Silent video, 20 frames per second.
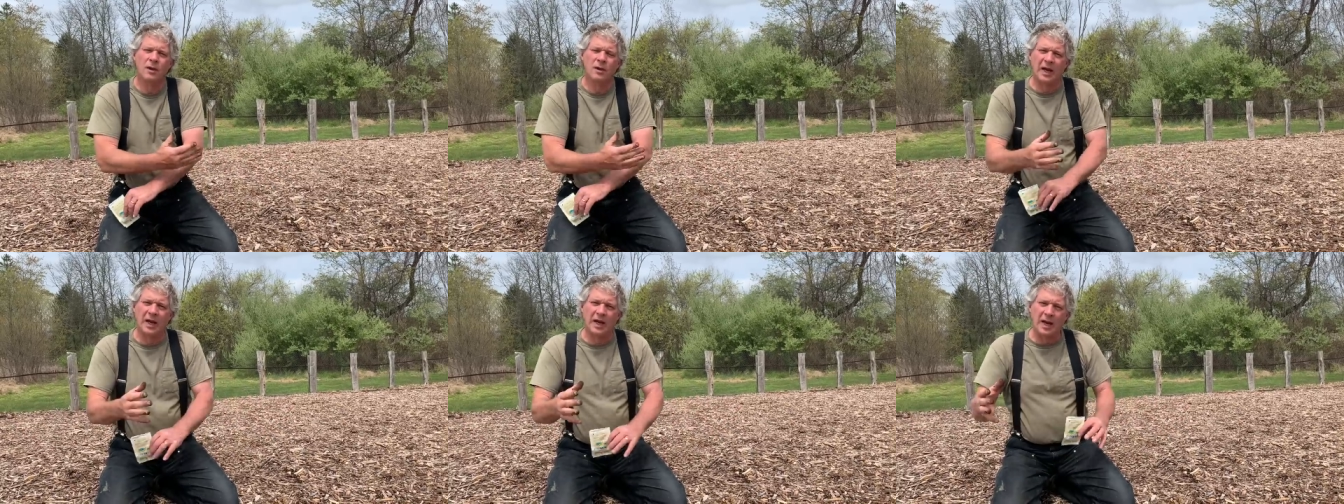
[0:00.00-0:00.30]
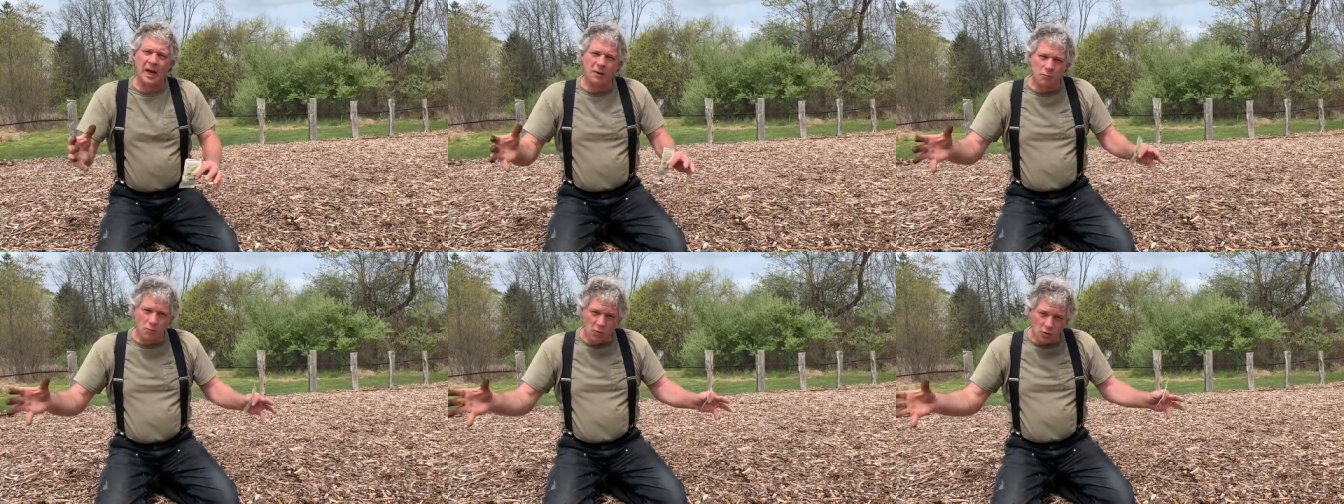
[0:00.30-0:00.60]
They
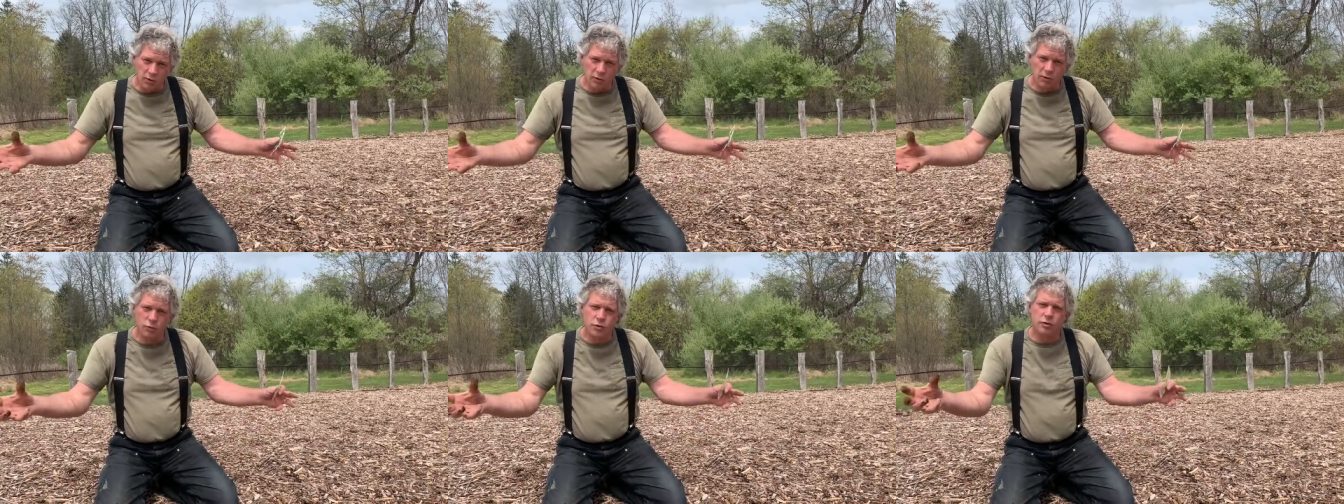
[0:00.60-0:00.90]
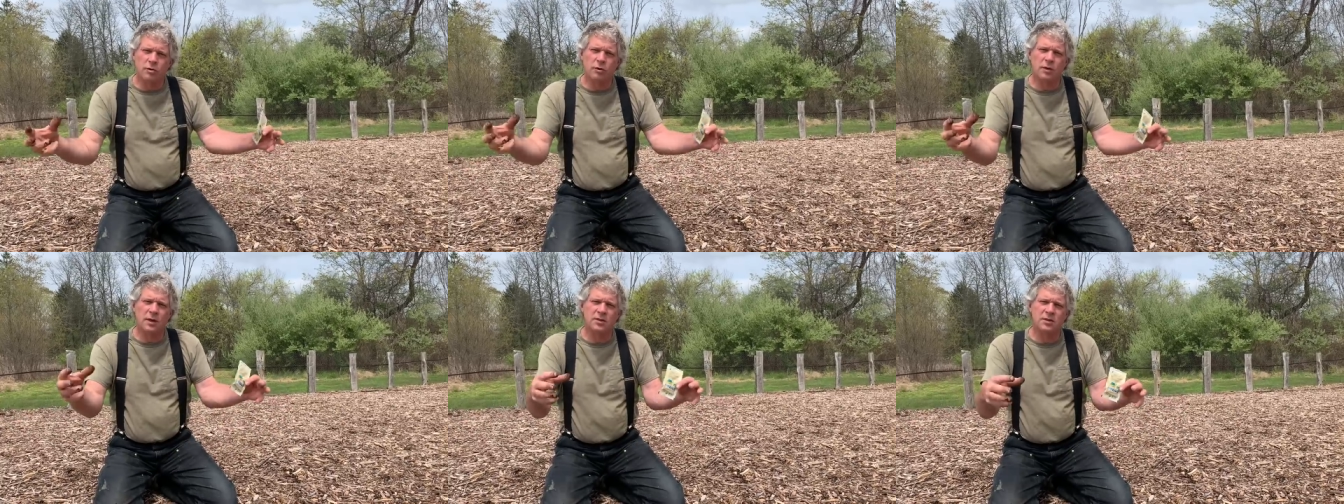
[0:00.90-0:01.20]
get more
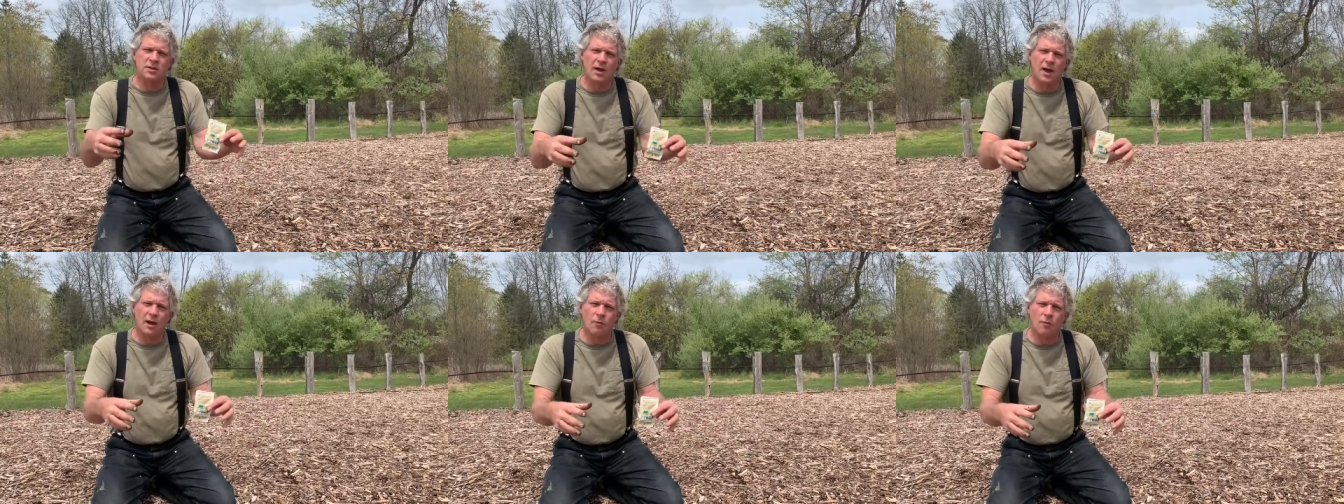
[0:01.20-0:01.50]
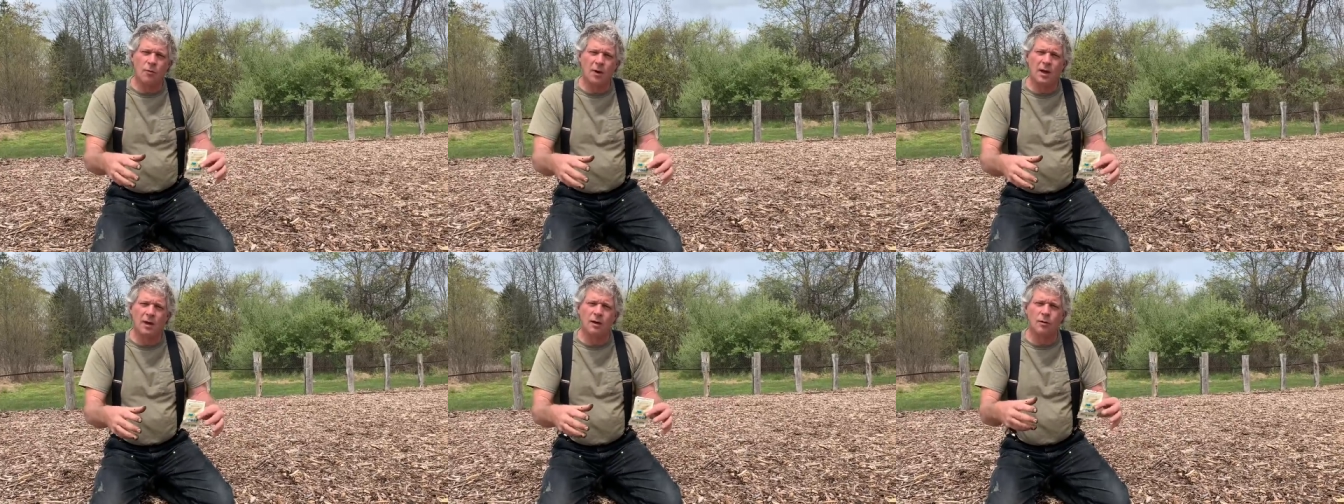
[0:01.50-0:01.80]
nutrients that
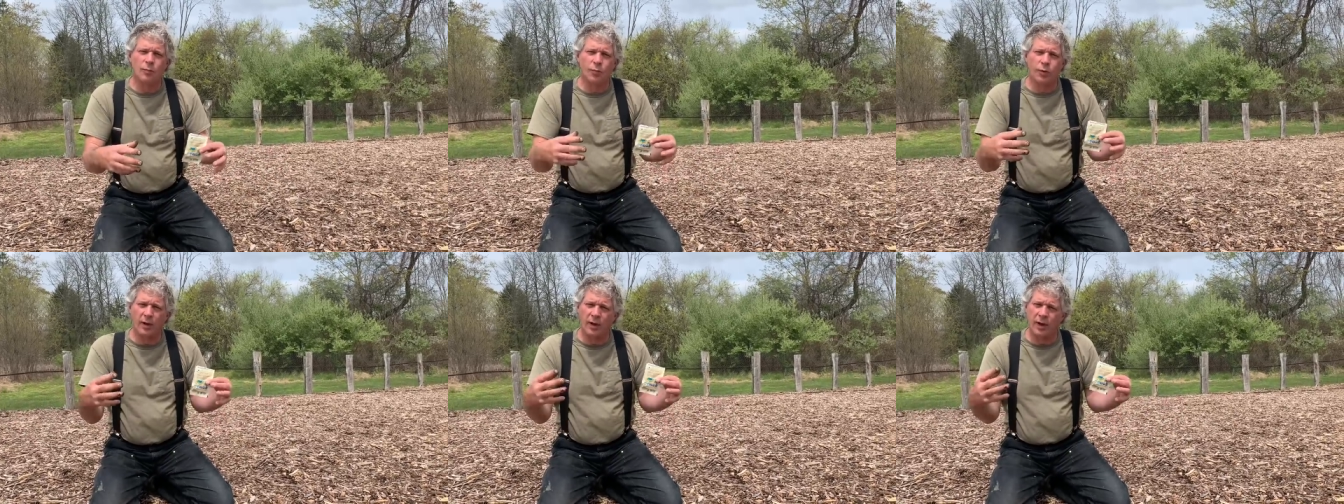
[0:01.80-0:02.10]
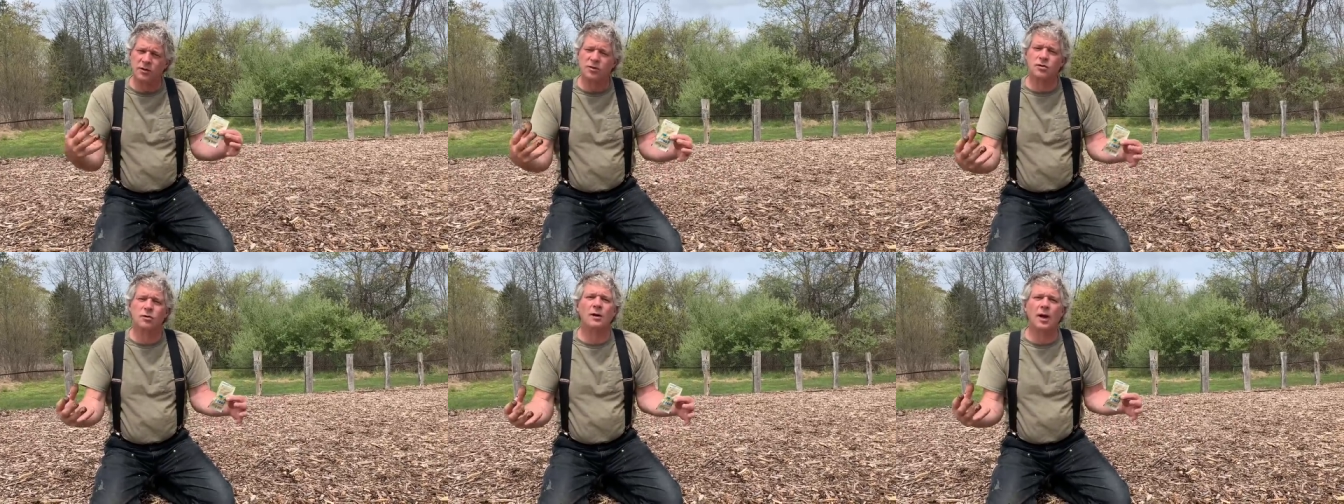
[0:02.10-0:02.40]
way, your plants